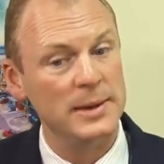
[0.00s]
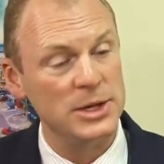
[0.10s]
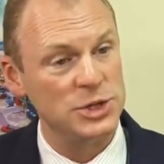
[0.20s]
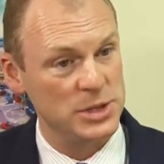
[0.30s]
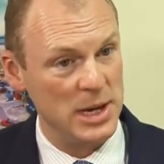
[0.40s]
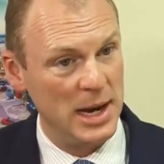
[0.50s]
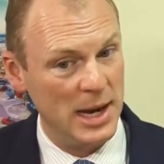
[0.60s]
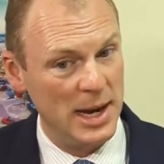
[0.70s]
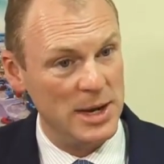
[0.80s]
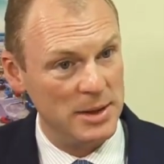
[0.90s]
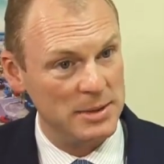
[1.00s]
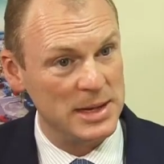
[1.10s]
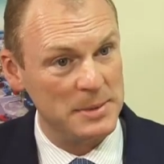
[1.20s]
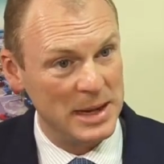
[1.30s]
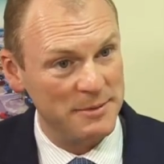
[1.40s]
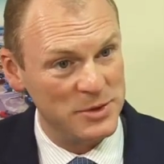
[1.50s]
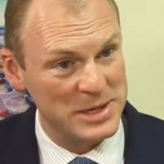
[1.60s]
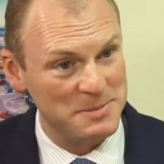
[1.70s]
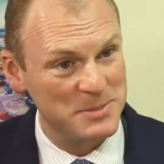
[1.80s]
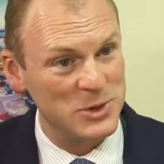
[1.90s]
which I know the Deputy Governor
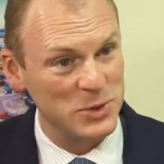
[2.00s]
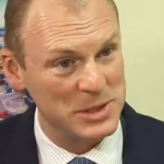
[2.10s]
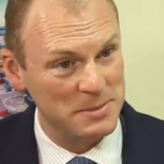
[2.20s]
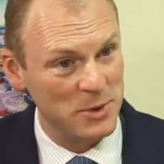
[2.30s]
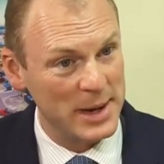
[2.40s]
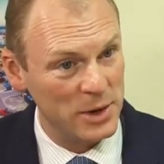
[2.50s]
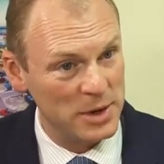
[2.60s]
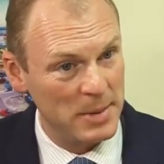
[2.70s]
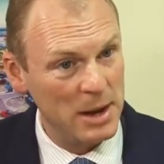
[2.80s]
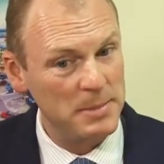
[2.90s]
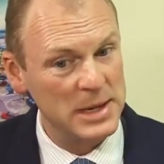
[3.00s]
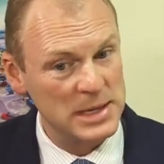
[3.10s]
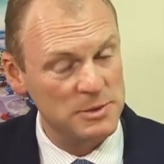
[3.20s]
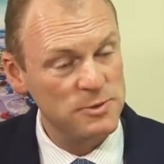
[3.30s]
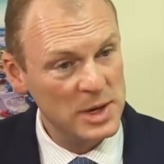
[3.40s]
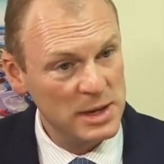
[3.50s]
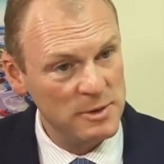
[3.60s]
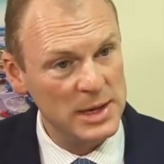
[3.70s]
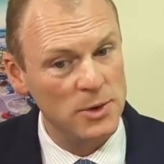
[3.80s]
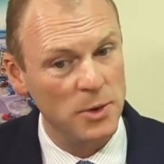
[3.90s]
has talked quite a lot about, but this is
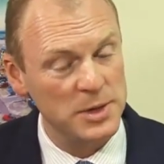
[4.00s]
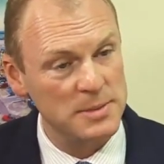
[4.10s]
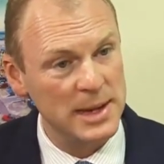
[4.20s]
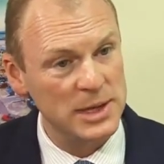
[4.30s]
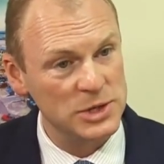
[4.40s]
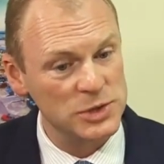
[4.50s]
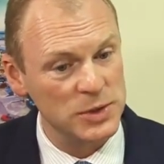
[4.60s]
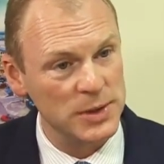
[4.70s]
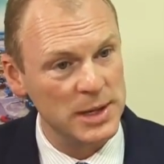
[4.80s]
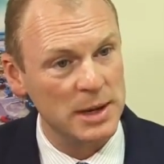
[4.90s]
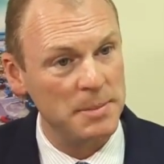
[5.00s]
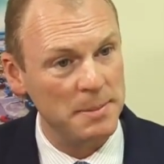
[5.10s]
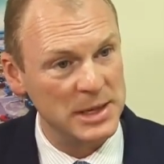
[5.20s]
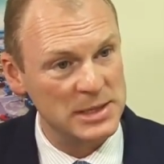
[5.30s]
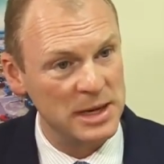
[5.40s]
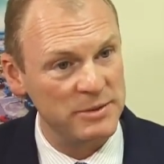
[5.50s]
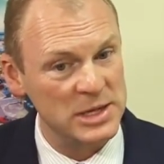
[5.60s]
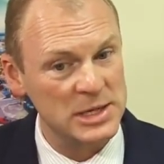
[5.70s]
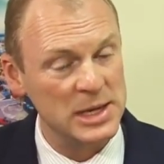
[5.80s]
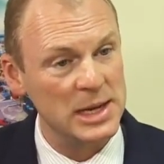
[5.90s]
really, really core to making sure that our public
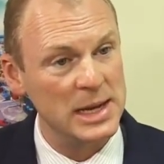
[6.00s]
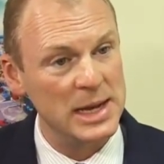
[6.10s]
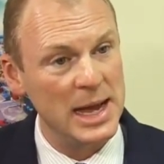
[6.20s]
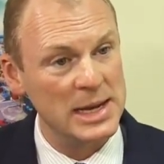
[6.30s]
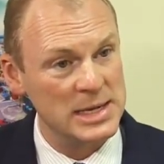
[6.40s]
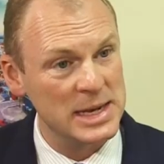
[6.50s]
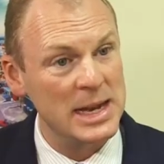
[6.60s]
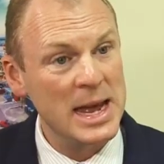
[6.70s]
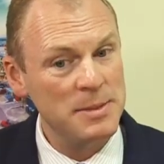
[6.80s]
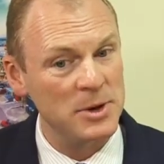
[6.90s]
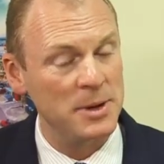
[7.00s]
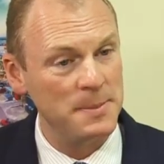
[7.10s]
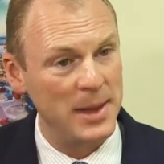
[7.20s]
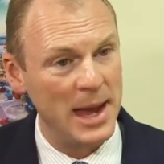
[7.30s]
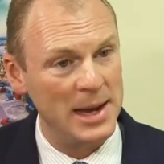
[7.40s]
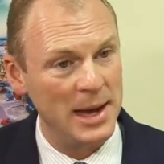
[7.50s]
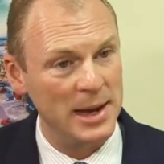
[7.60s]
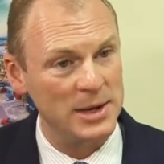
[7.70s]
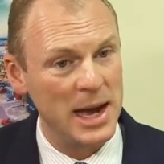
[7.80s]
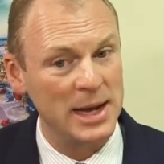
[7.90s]
service is an enabler and
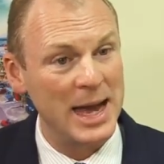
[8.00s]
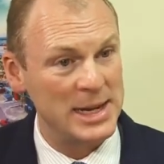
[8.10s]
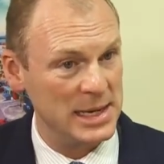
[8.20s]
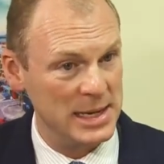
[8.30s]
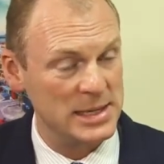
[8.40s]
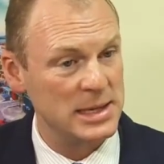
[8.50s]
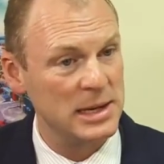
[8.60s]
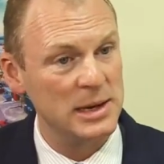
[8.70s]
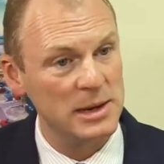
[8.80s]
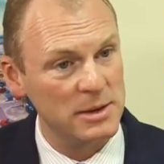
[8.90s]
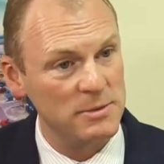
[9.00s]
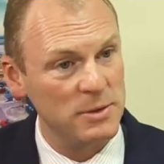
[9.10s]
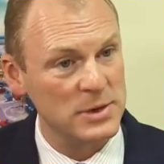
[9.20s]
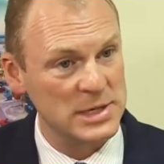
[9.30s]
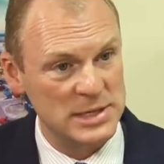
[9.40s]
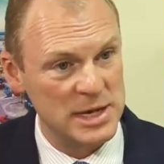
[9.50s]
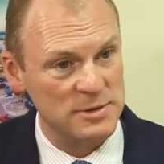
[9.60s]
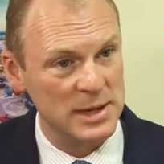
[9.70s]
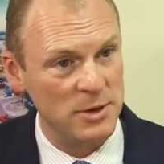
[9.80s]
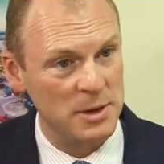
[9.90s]
a catalyst for a
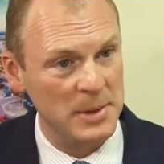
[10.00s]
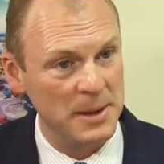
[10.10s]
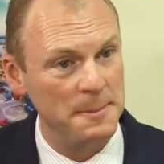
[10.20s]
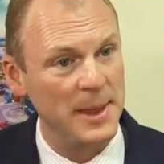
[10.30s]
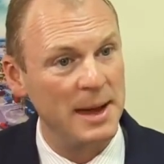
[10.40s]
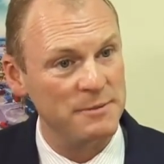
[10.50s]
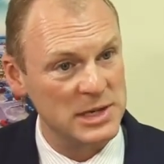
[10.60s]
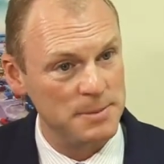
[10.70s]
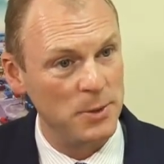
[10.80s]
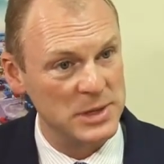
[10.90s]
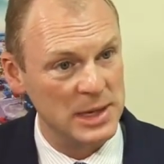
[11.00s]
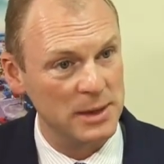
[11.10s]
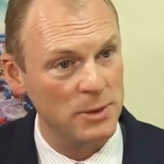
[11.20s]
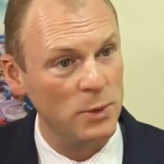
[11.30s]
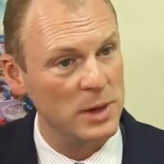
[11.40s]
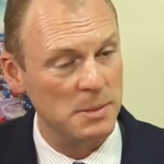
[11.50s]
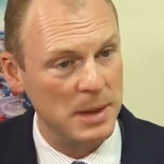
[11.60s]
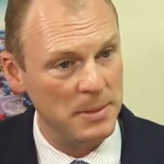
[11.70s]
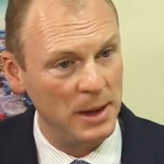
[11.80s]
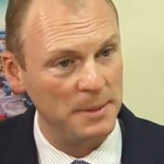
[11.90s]
successful economy and for supporting all of the
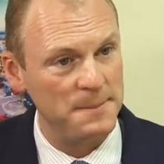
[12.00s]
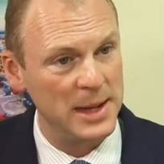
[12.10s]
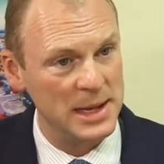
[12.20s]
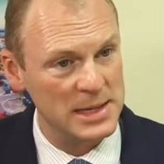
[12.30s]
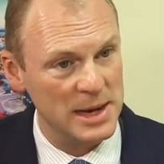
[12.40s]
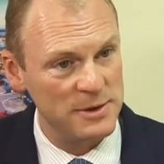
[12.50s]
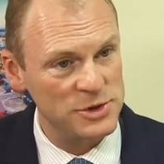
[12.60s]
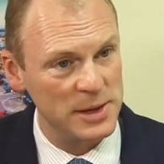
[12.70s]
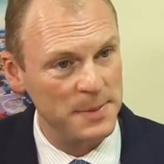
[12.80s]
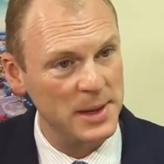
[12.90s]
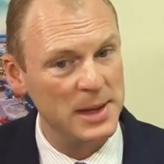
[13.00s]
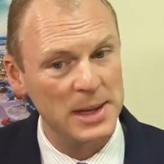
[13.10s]
people in the Territory.